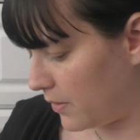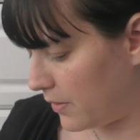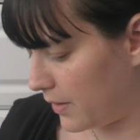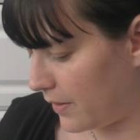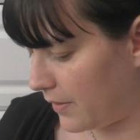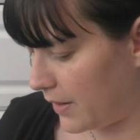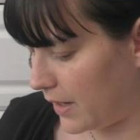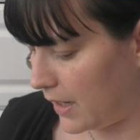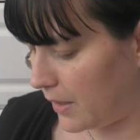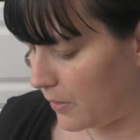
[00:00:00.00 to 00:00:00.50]

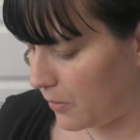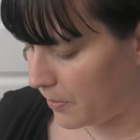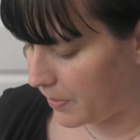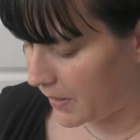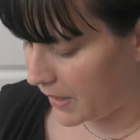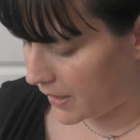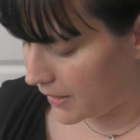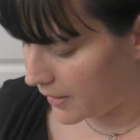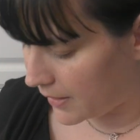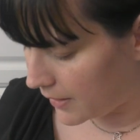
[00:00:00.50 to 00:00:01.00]
they're a little
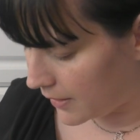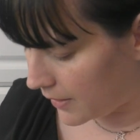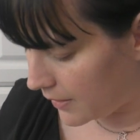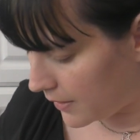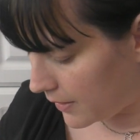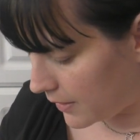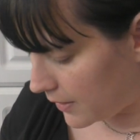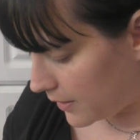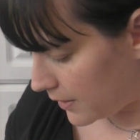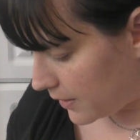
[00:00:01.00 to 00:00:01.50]
bit
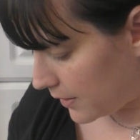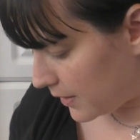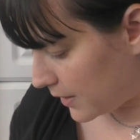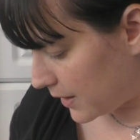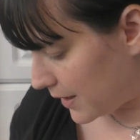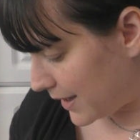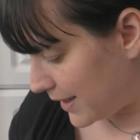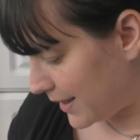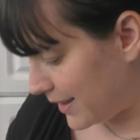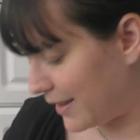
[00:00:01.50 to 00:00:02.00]

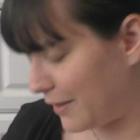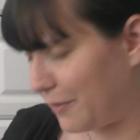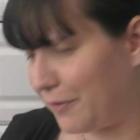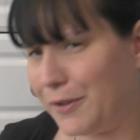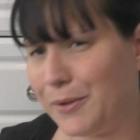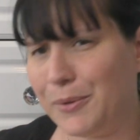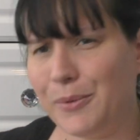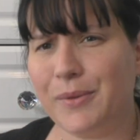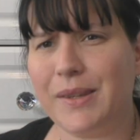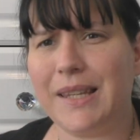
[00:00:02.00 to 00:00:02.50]

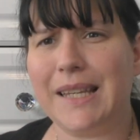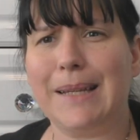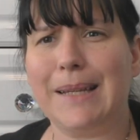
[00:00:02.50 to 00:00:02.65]
difficult